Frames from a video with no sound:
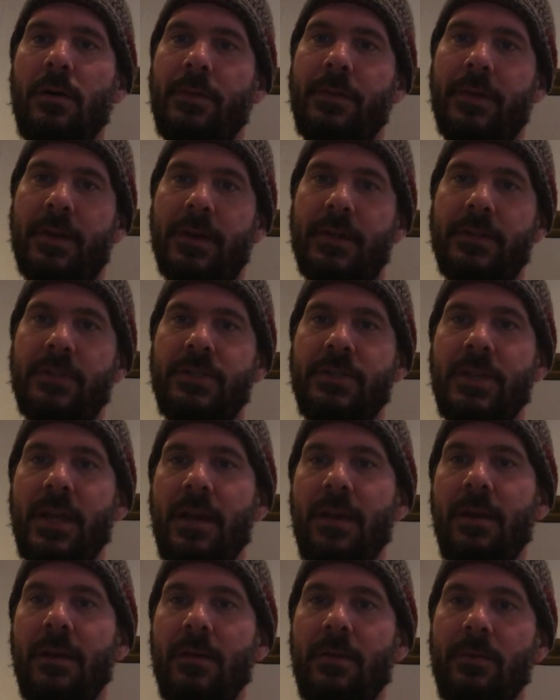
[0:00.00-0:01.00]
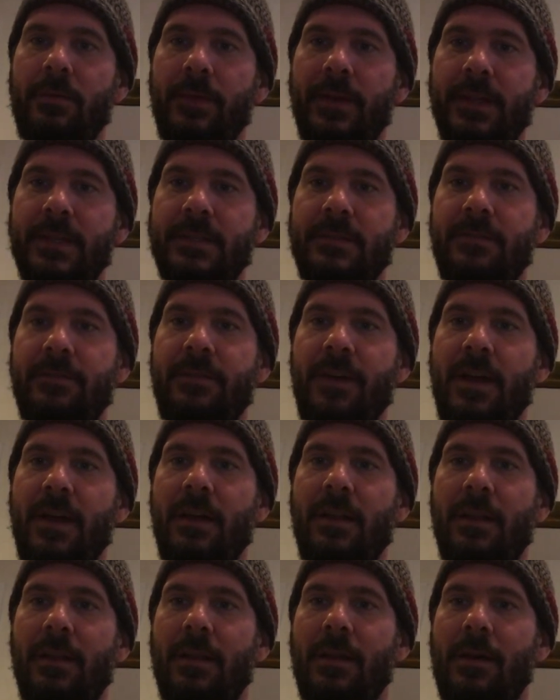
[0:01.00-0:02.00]
the cherries
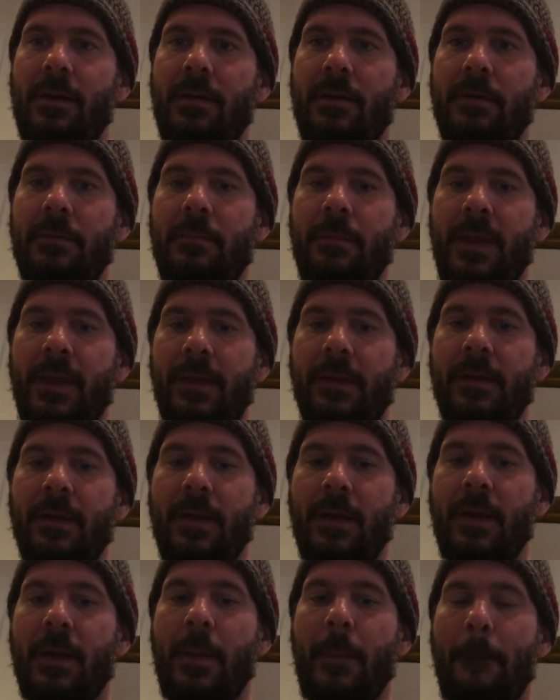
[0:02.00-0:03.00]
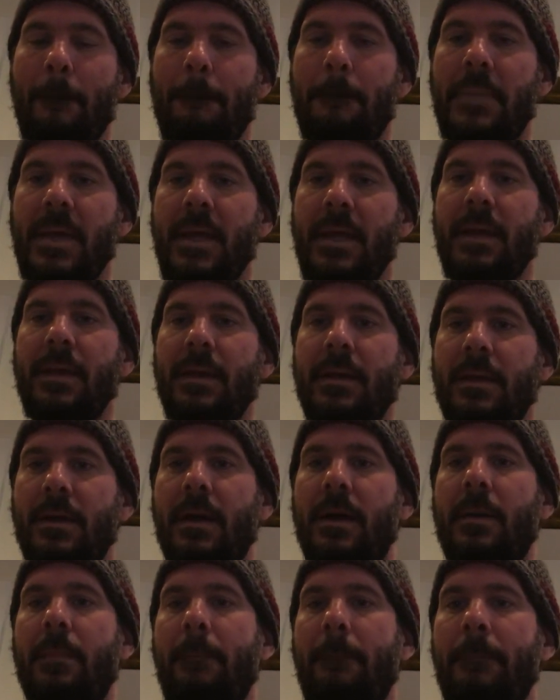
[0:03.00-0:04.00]
fell on me. Bake
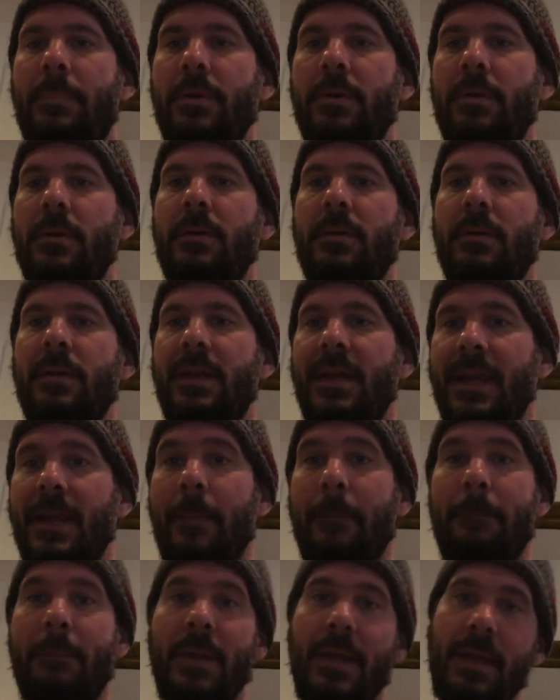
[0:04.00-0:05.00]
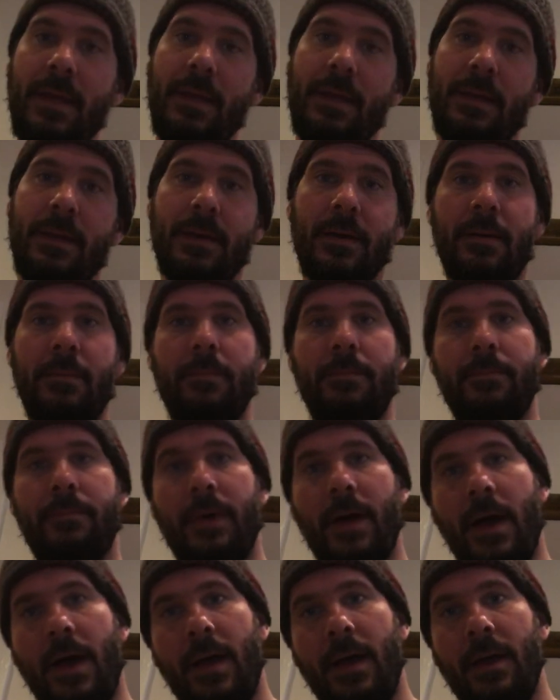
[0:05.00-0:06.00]
a pudding, bake a
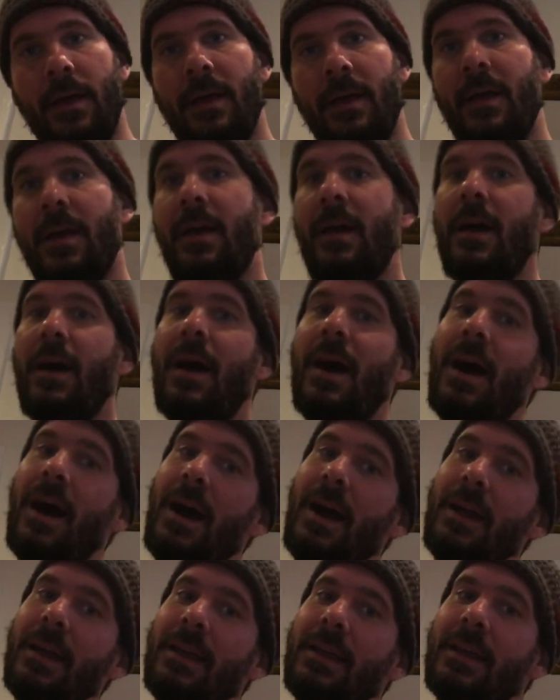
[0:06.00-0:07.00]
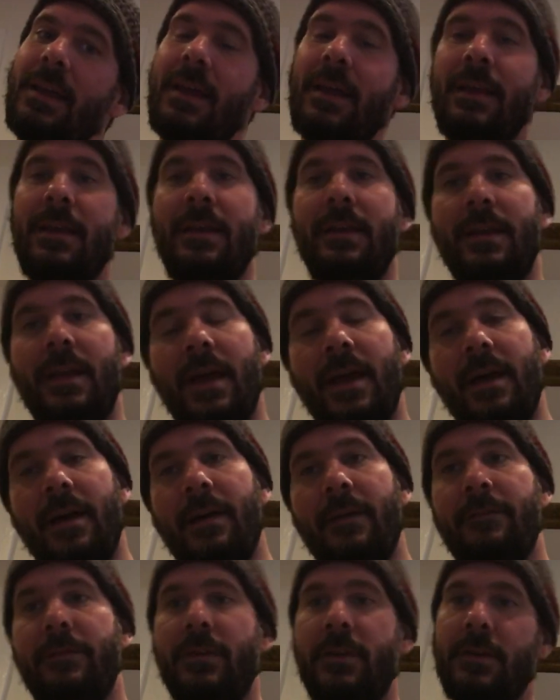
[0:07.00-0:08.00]
pie. I can
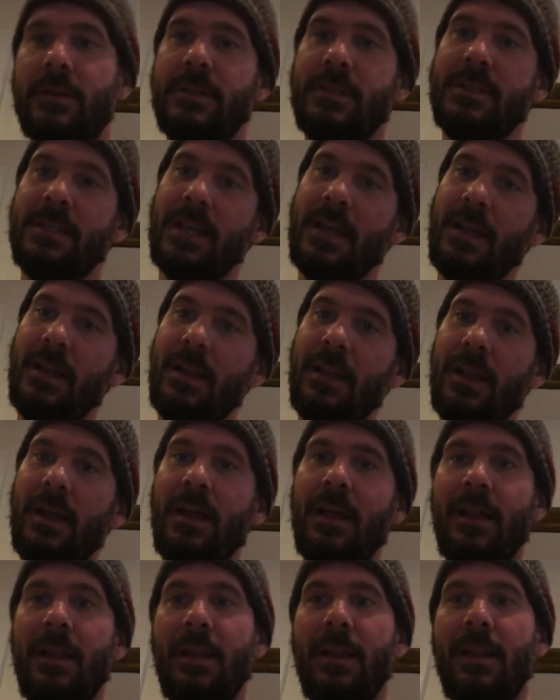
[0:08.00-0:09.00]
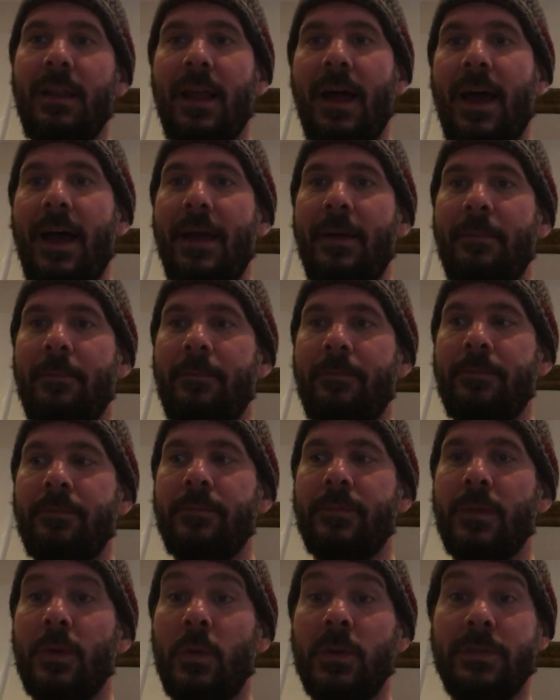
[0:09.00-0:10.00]
never tell a lie.
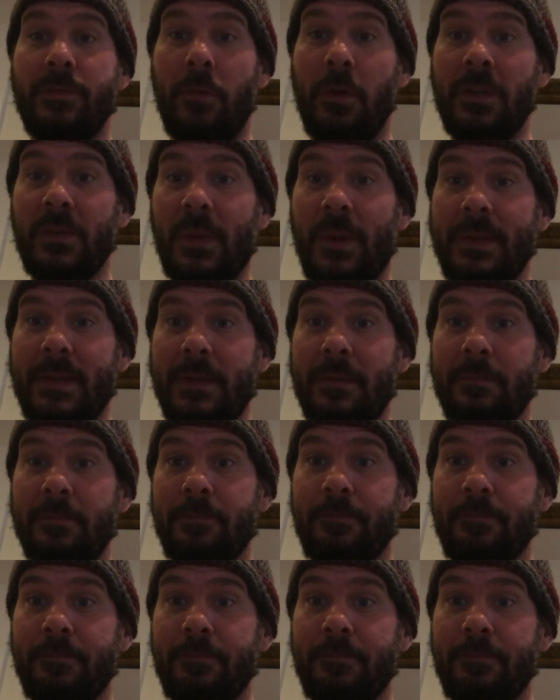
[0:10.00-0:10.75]
Which voice was it?